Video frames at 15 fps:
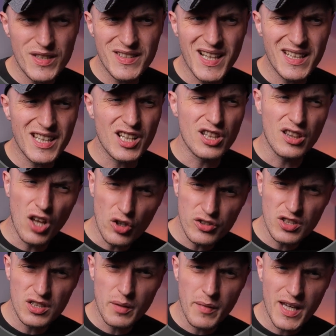is getting
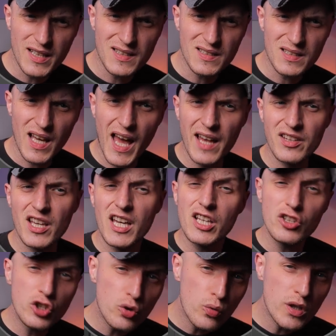lost in the mix, an
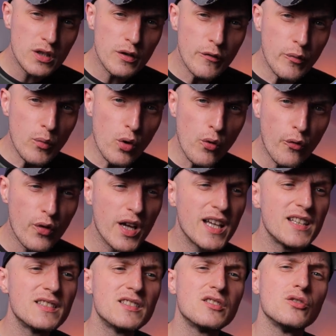intuitive move
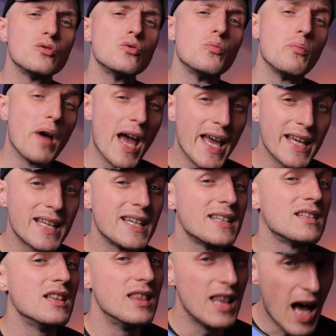is to make
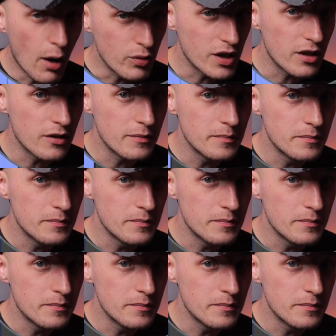it louder.